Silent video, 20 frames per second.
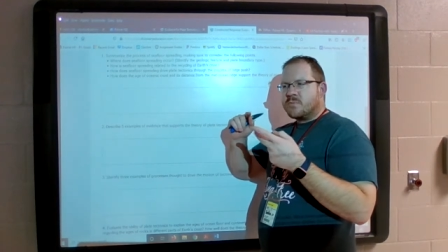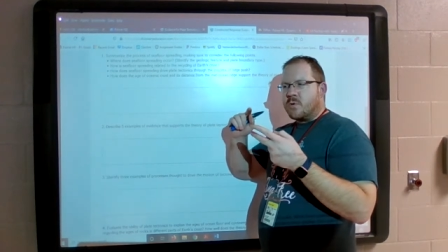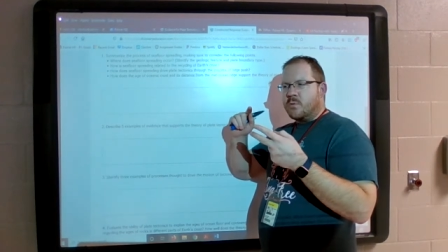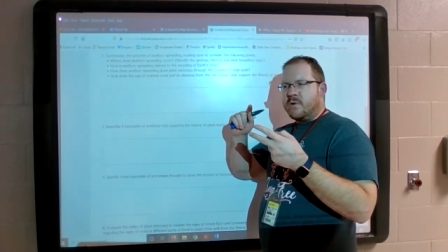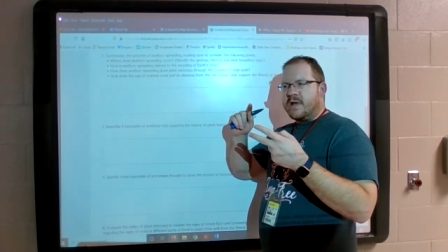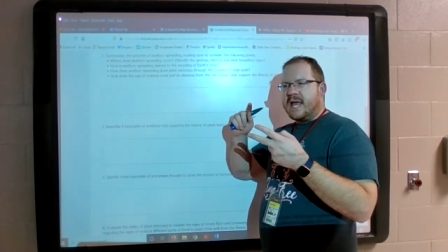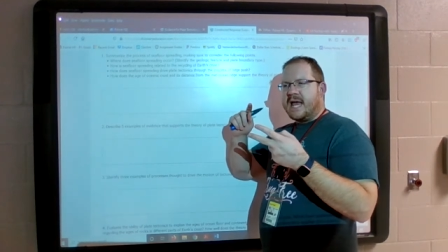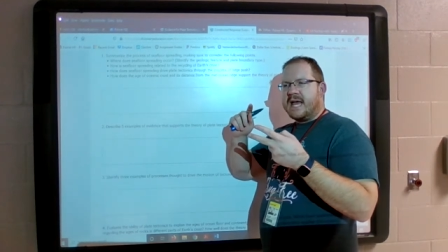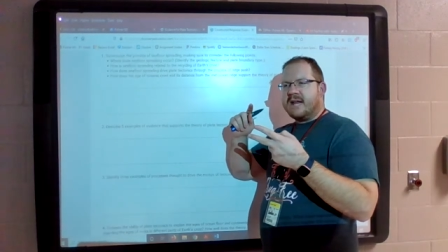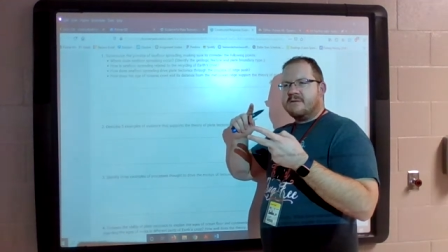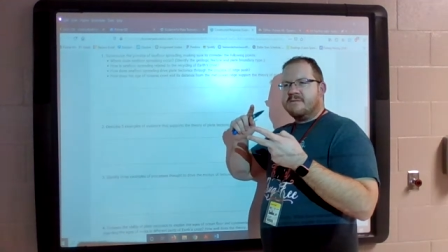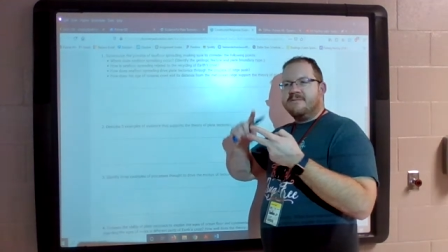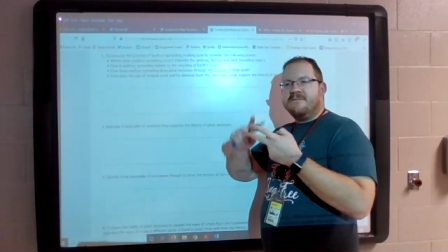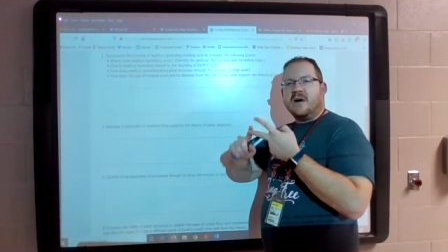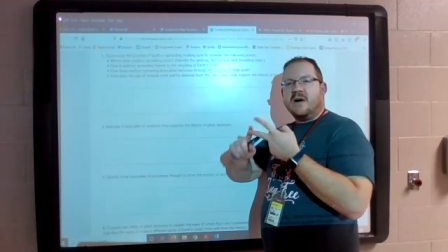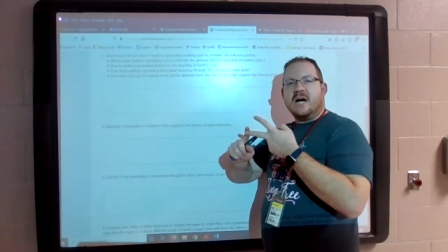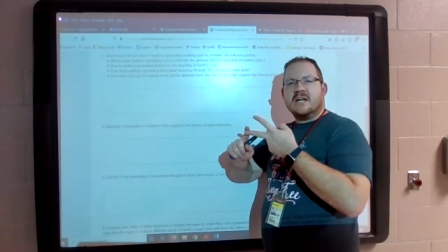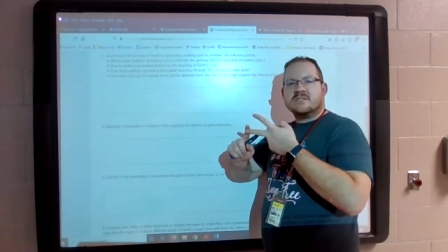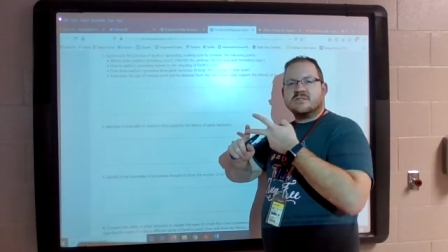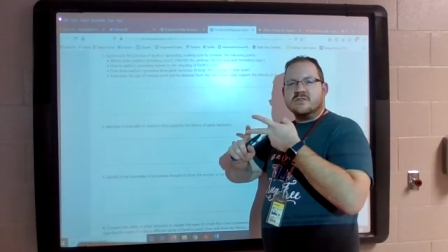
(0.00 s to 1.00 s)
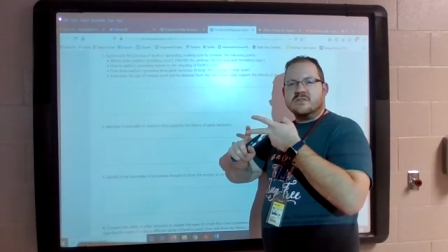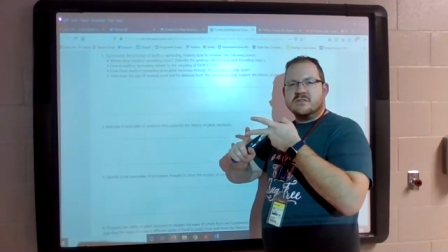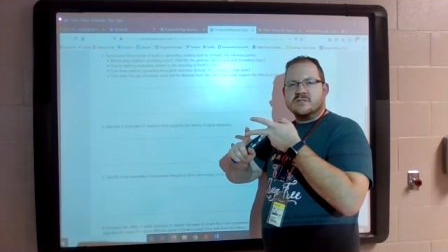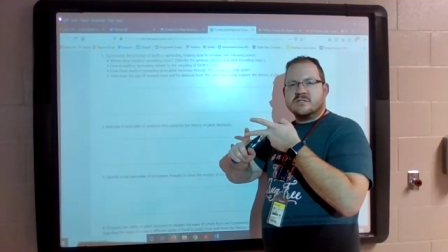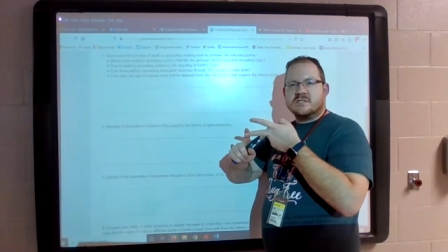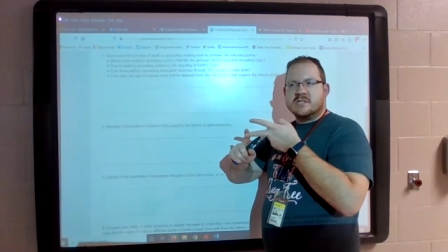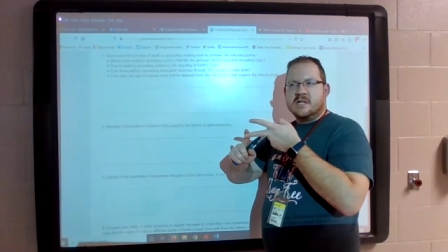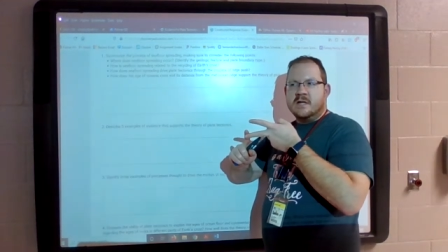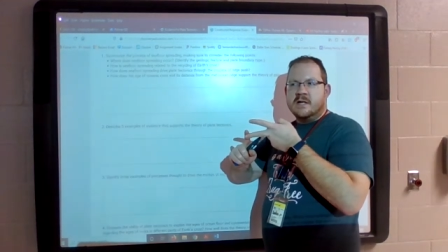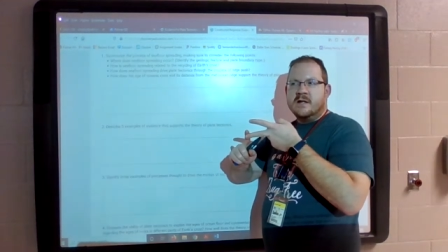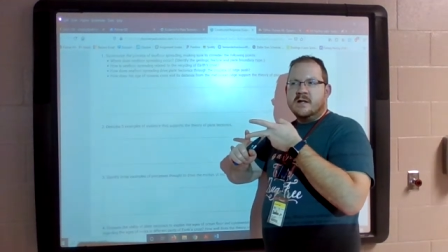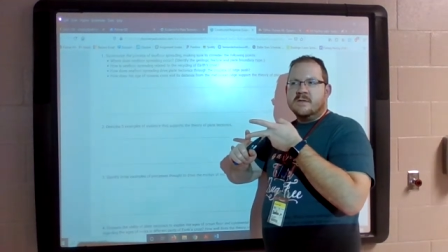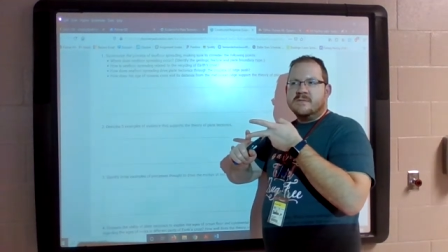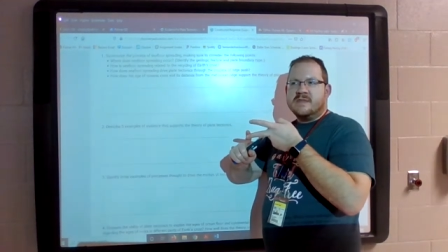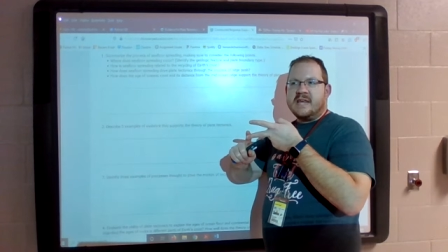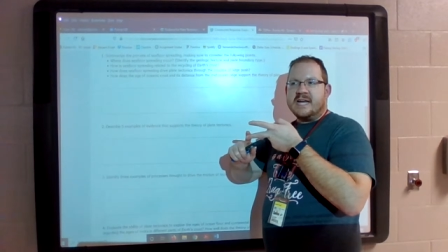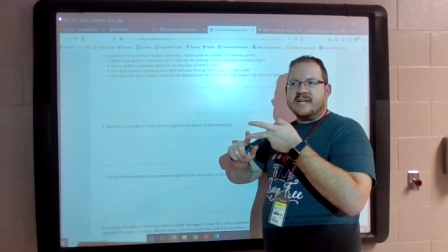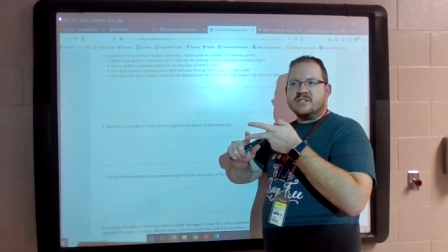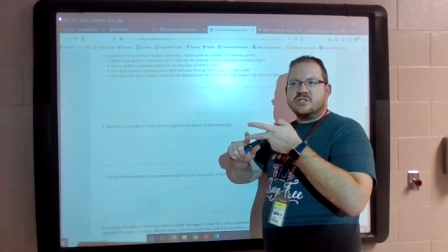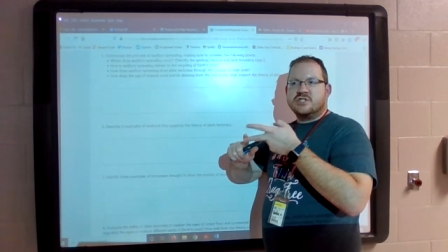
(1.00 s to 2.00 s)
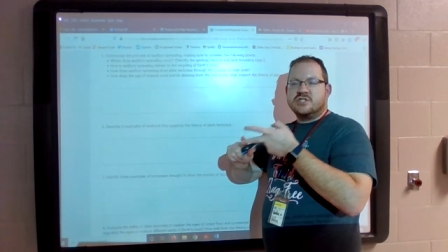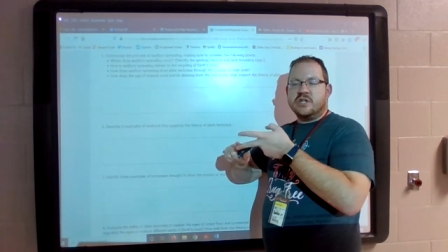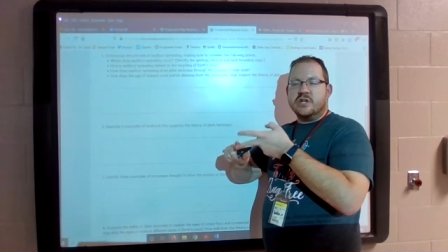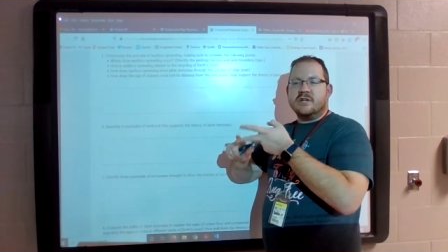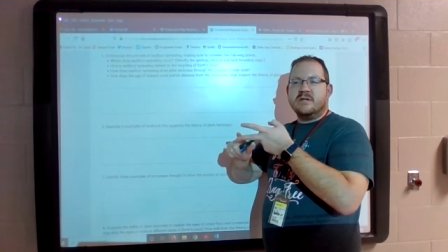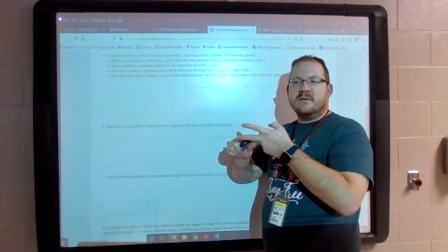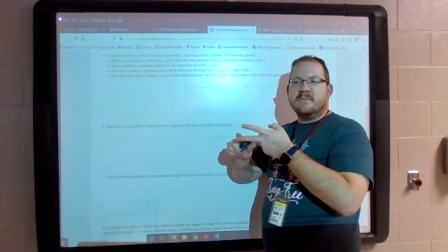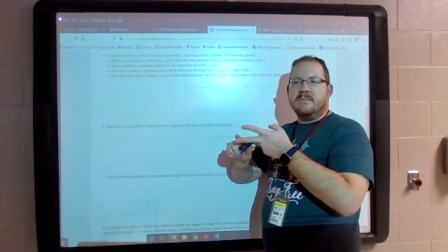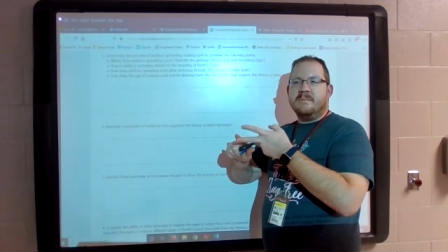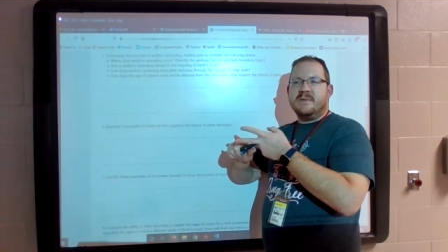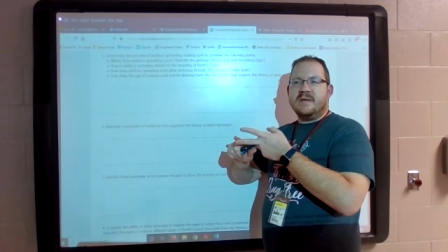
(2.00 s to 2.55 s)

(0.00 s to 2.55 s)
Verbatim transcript: We had fossils that shouldn't